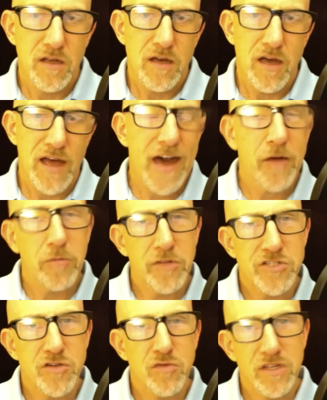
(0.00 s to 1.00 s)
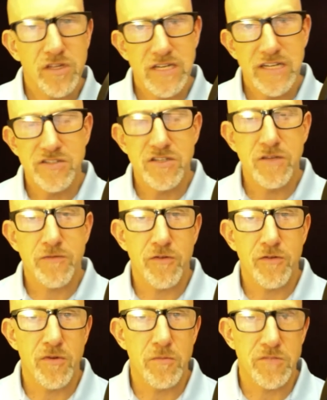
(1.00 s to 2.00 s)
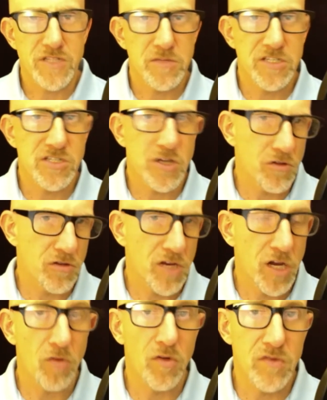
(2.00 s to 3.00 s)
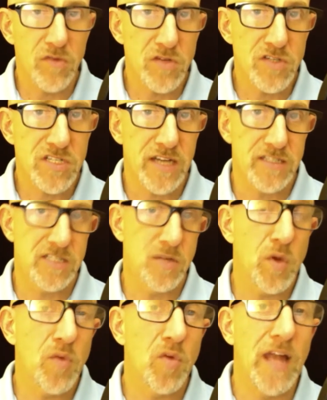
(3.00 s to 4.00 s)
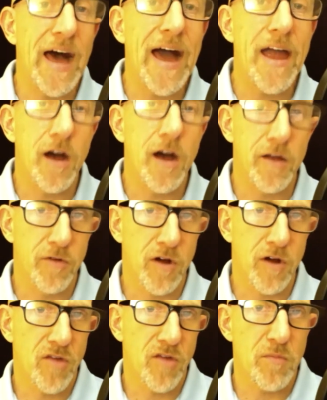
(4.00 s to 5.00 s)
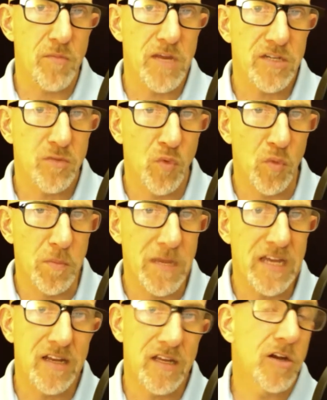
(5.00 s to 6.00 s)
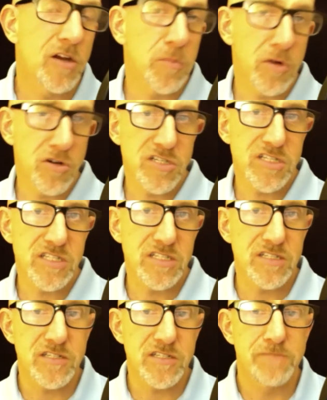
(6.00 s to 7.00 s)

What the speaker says: how Blister really does differ from some of these other gear review sites that we rely on for our information when we're making gear purchases.